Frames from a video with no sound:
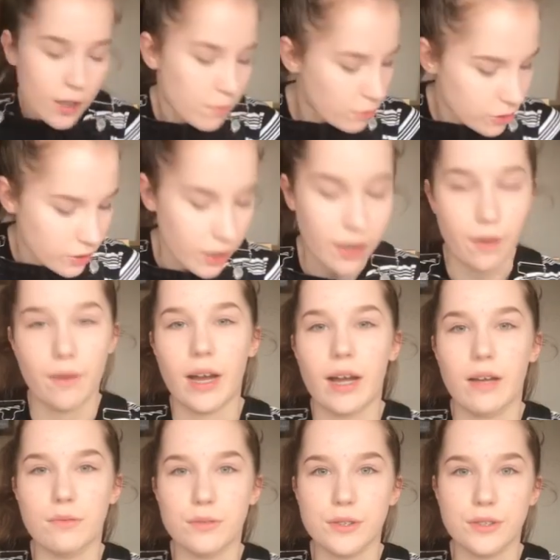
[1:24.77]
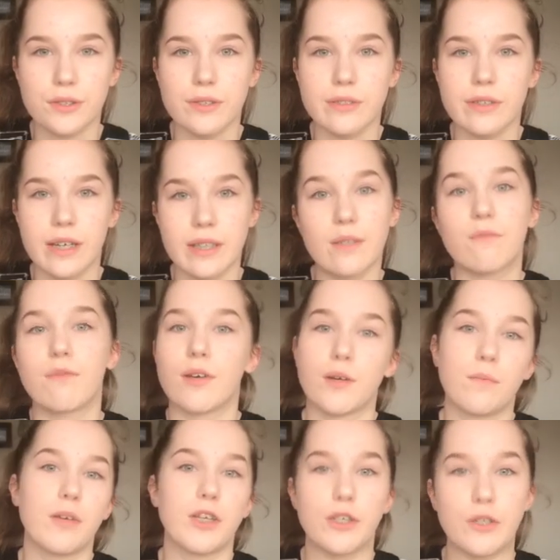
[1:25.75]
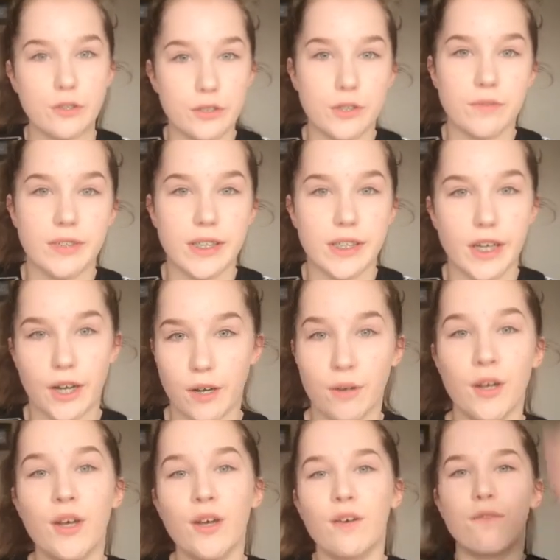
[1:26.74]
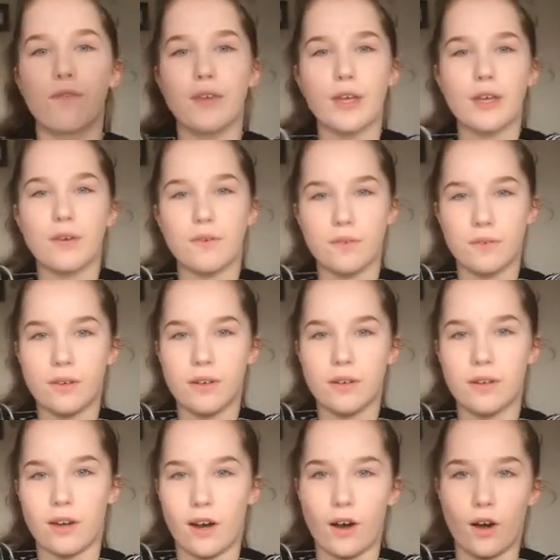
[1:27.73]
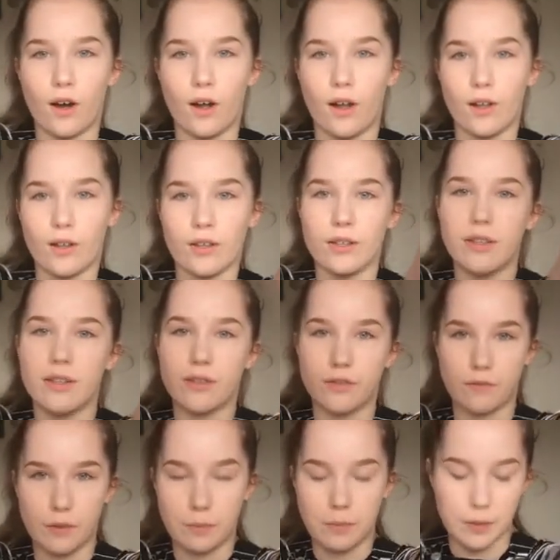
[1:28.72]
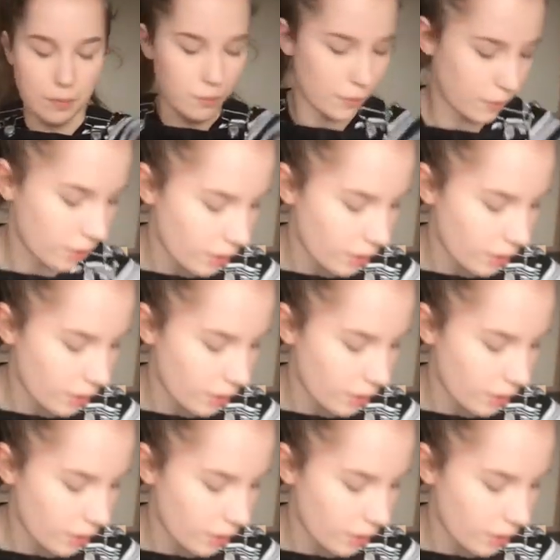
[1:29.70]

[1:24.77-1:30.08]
but no i was just trying to film a youtube video for you all lovely people